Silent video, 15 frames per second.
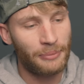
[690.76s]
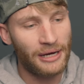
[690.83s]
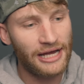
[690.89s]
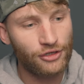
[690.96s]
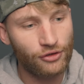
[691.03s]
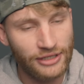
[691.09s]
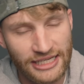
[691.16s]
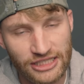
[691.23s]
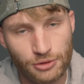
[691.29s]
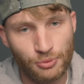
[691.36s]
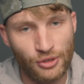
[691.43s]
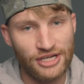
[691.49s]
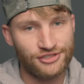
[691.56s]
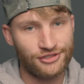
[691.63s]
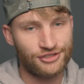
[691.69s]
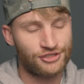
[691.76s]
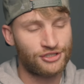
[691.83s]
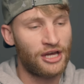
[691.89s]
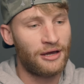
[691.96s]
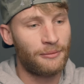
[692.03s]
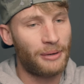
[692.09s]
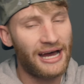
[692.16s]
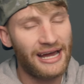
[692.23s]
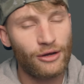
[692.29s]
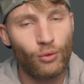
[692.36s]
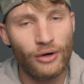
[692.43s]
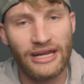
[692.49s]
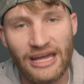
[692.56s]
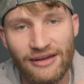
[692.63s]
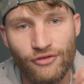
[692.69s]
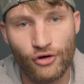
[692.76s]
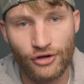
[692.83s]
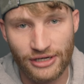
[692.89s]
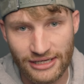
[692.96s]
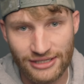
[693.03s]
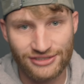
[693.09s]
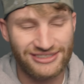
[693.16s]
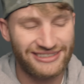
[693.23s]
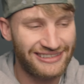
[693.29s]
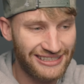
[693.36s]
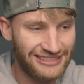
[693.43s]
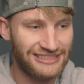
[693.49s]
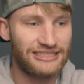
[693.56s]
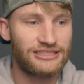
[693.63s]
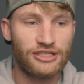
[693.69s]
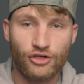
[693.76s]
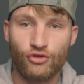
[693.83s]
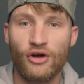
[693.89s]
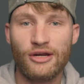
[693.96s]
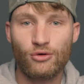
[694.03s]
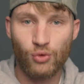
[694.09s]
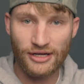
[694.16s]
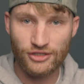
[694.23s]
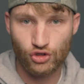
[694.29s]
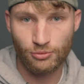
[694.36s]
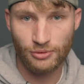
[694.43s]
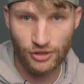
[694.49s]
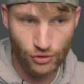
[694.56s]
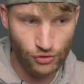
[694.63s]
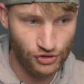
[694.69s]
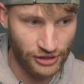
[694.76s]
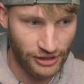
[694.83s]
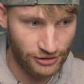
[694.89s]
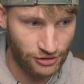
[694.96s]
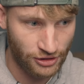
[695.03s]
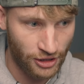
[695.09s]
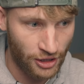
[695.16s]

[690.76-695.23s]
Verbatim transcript: buying your kids presents, buying whatever it is. This is the great way to be using it.